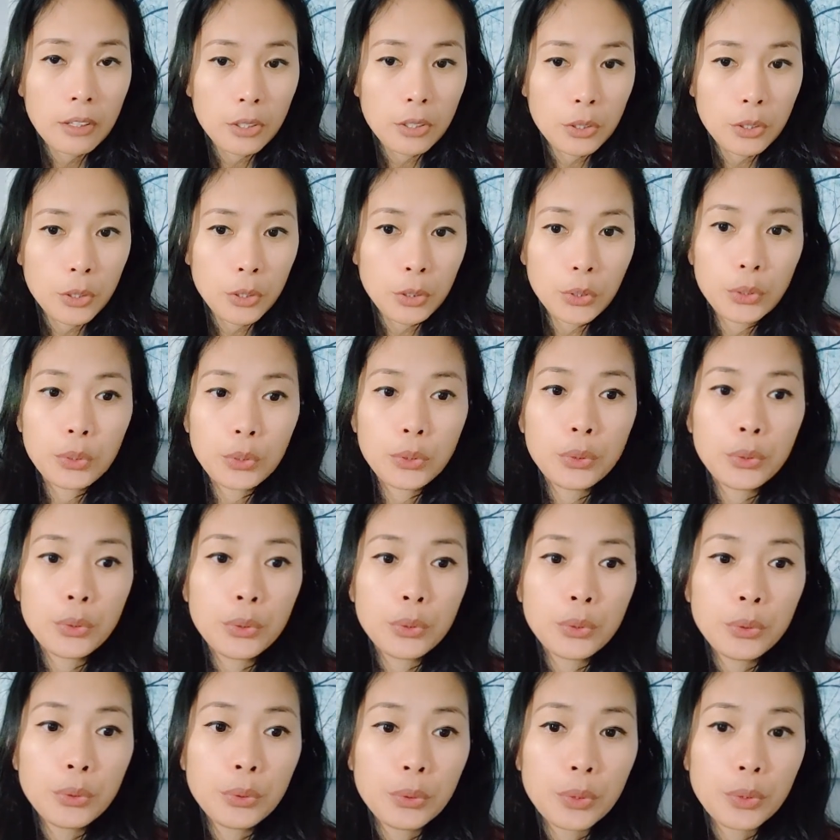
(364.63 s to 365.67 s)

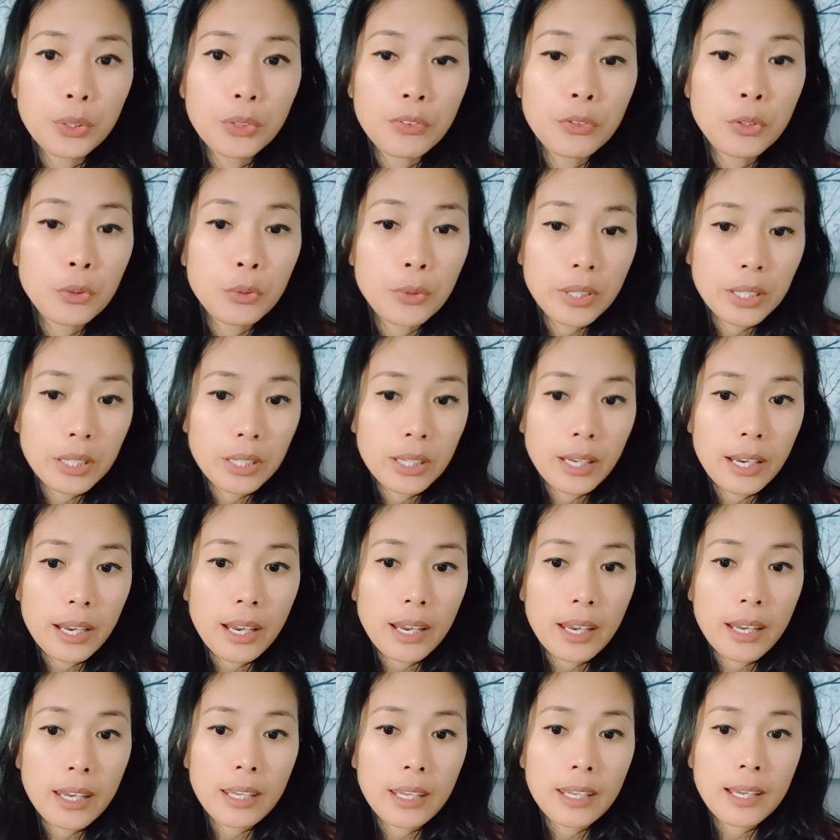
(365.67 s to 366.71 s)
if you read
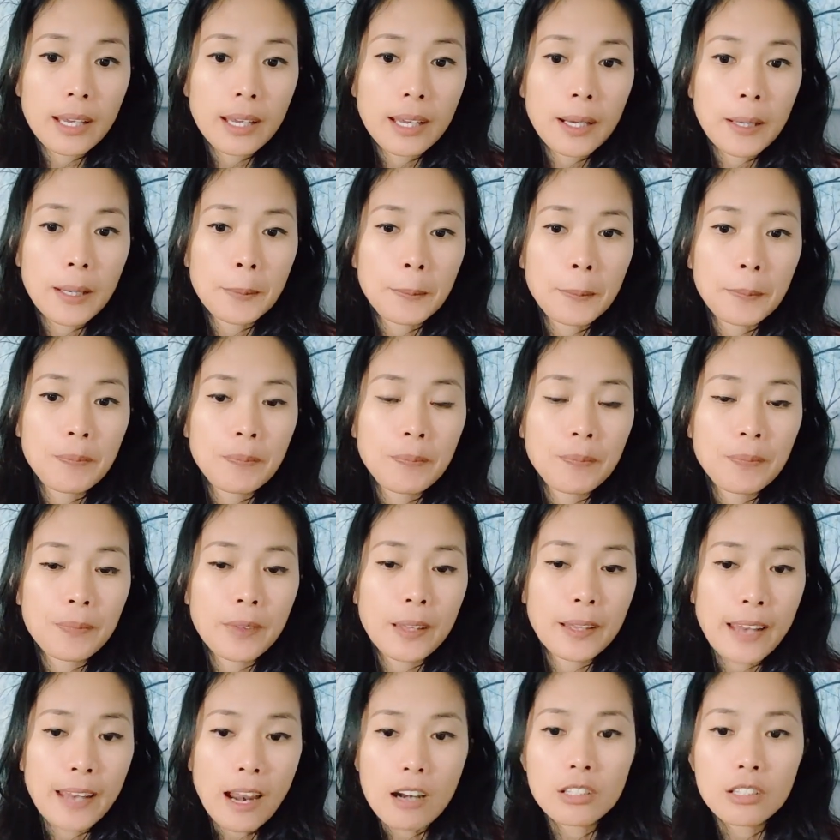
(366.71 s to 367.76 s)
an
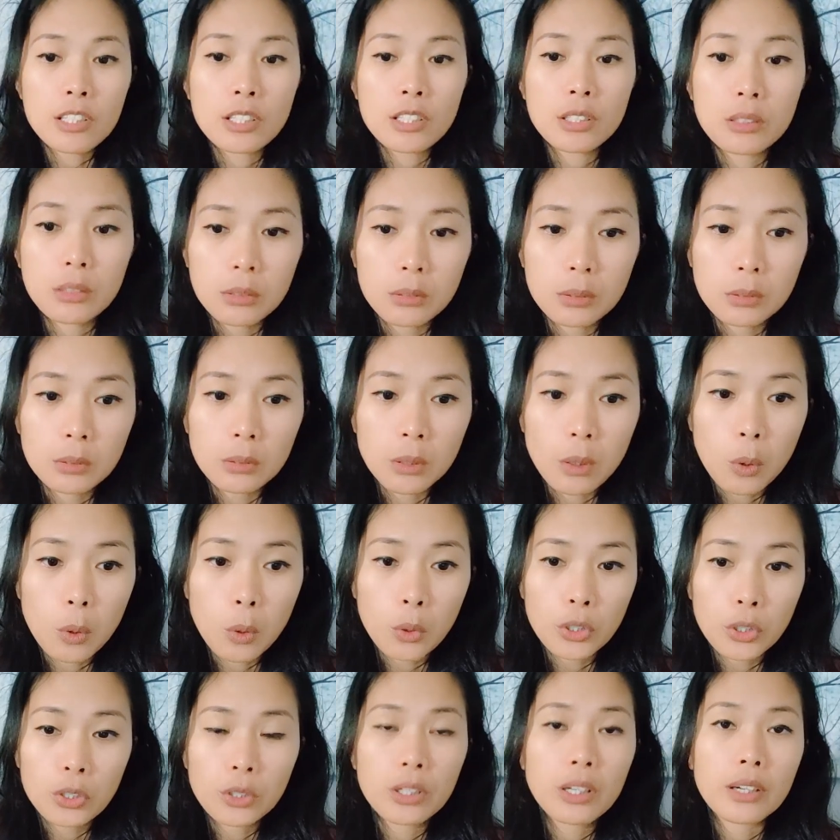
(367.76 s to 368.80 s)
article or
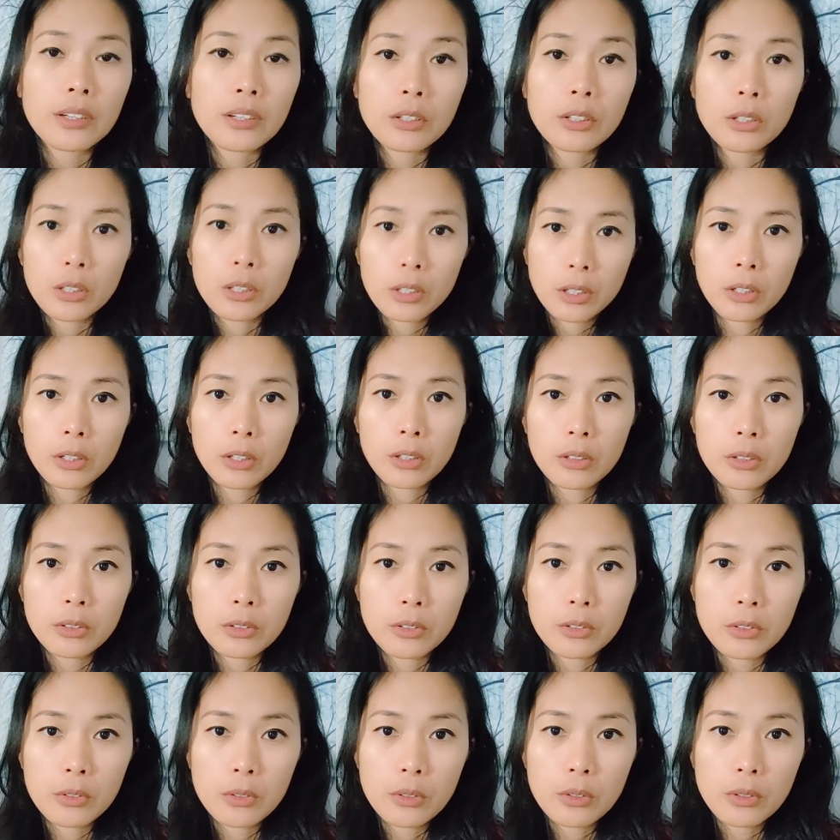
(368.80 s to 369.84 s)
you had heard
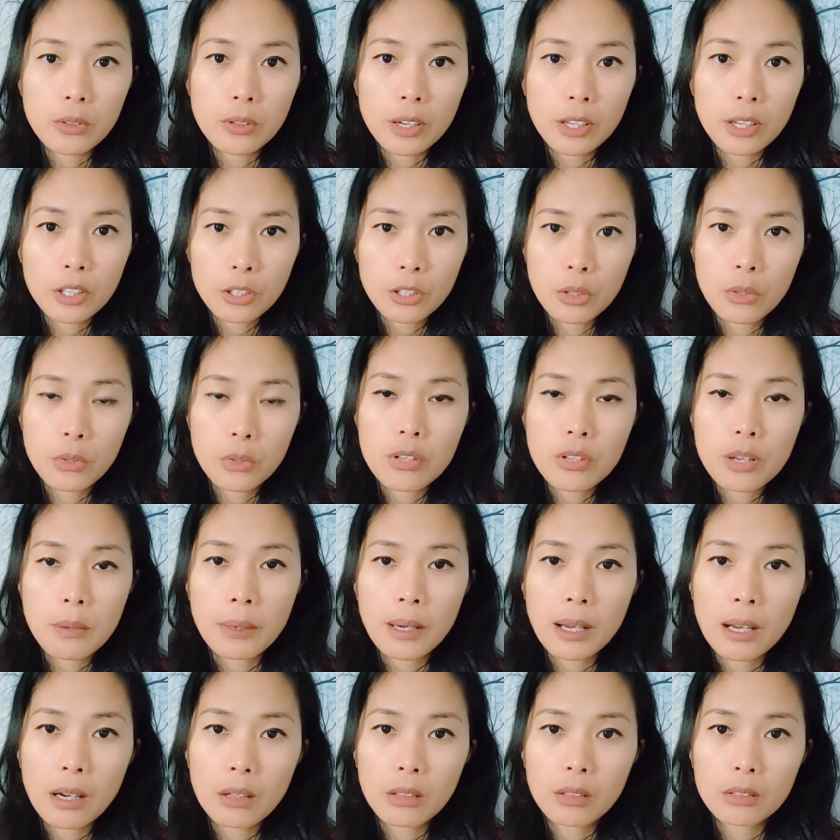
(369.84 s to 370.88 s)
a news
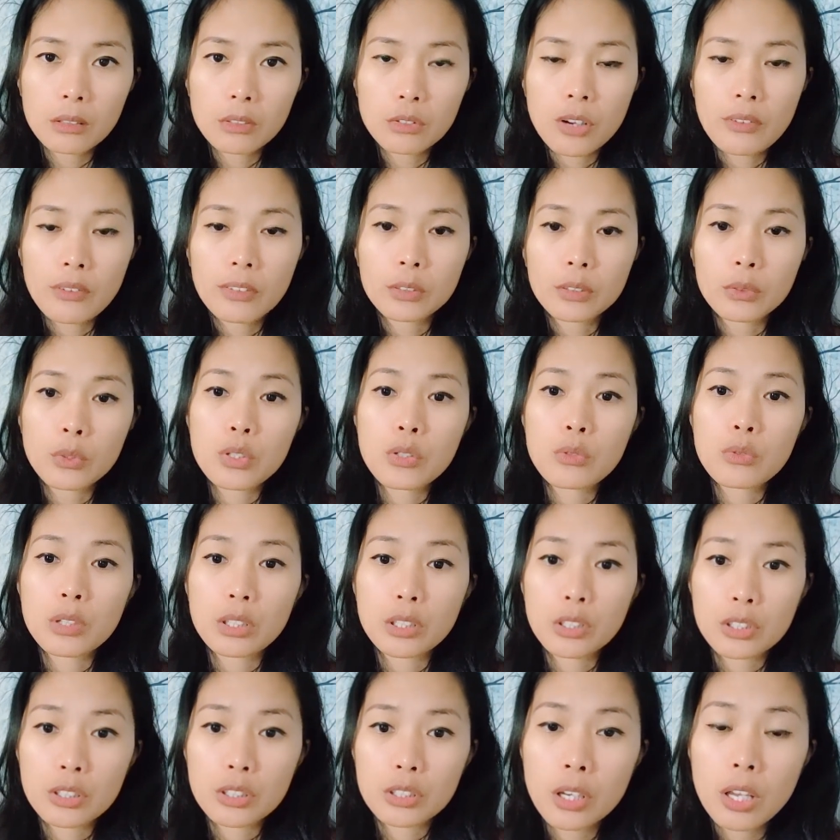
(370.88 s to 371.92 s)
about travel
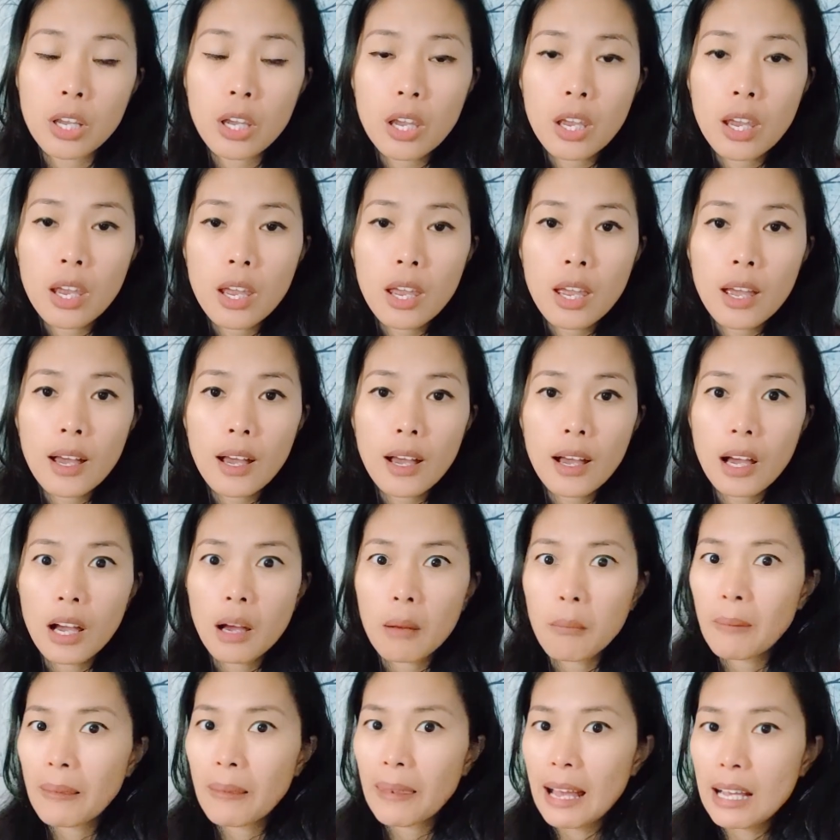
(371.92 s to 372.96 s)
restriction
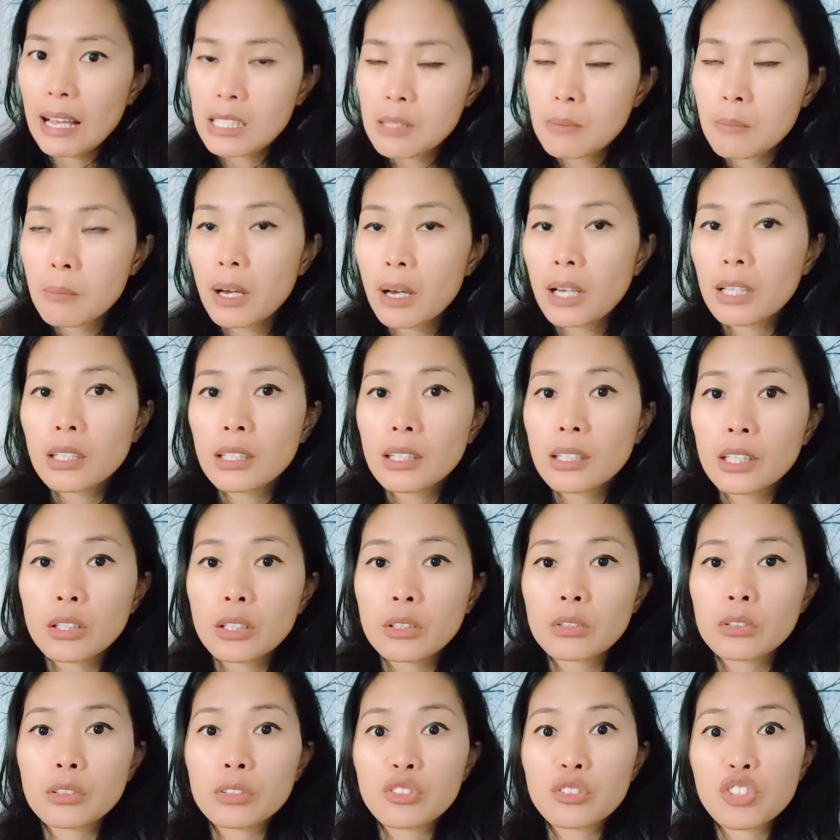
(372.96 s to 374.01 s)
last month, it
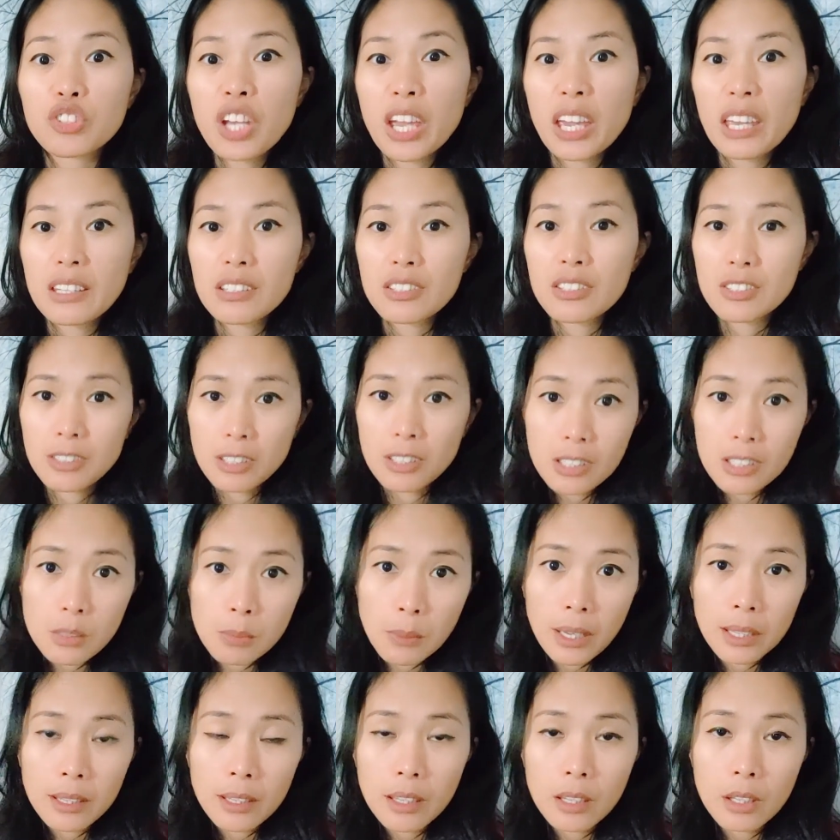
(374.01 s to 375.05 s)
could change this
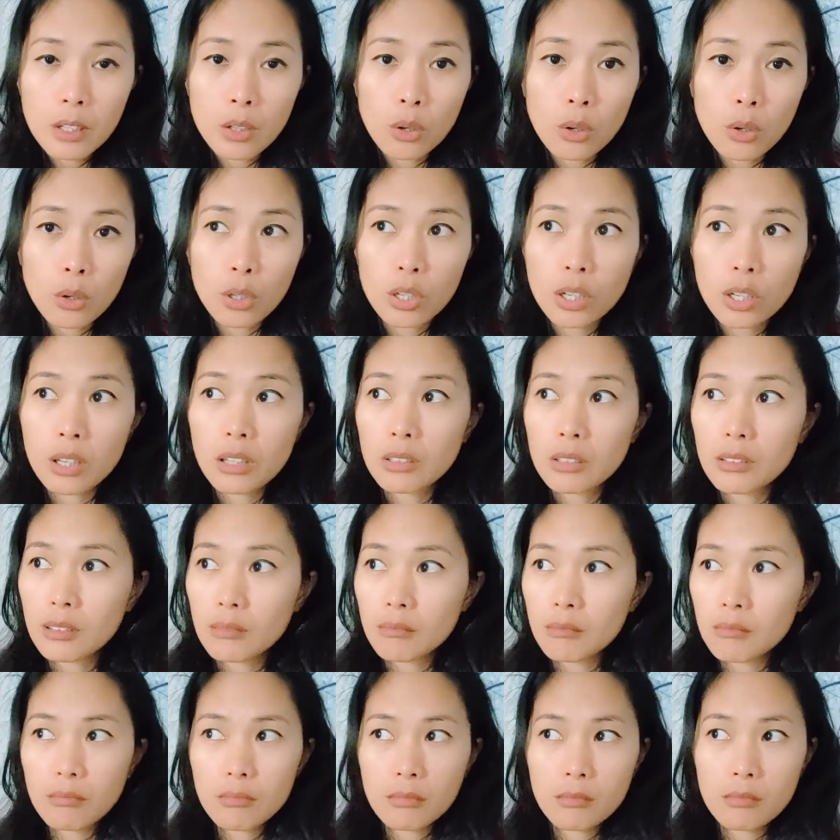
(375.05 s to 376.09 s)
month, or
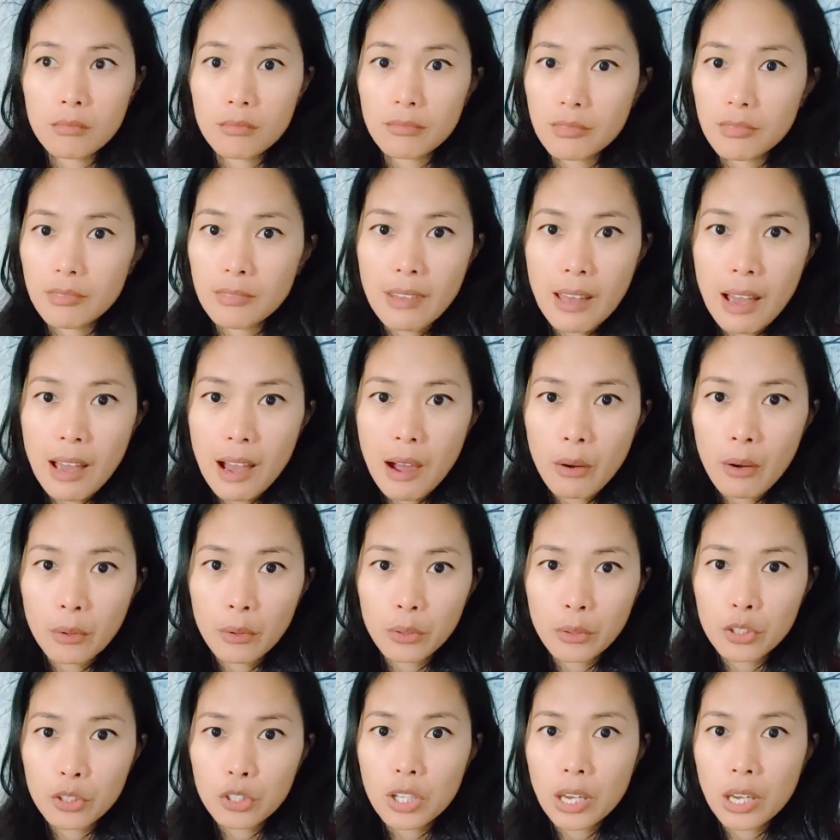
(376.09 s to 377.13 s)
now
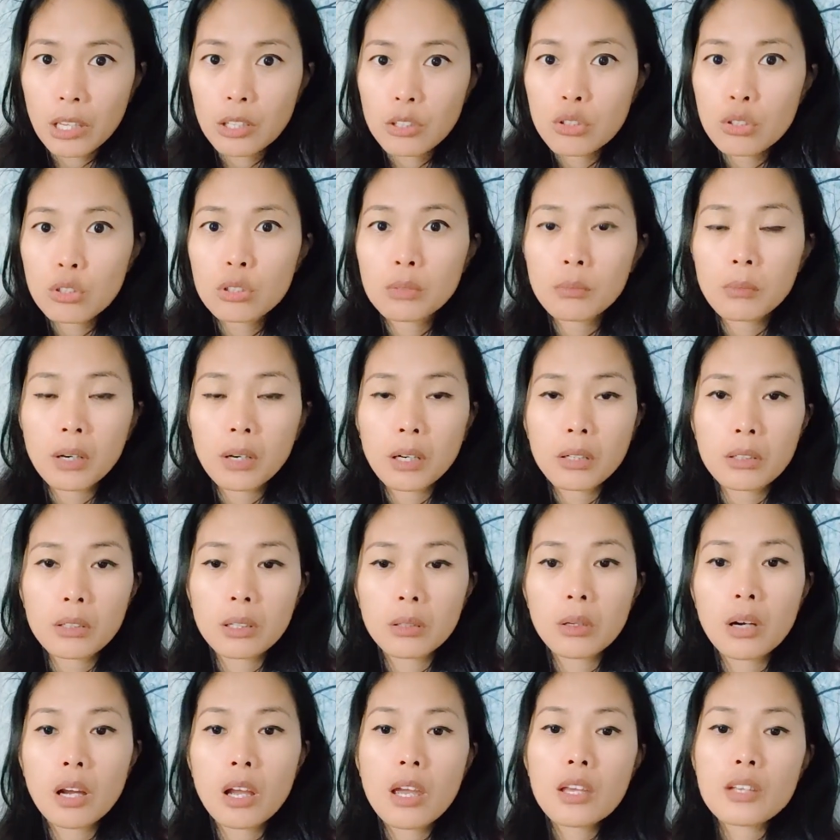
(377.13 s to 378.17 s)
could change tomorrow.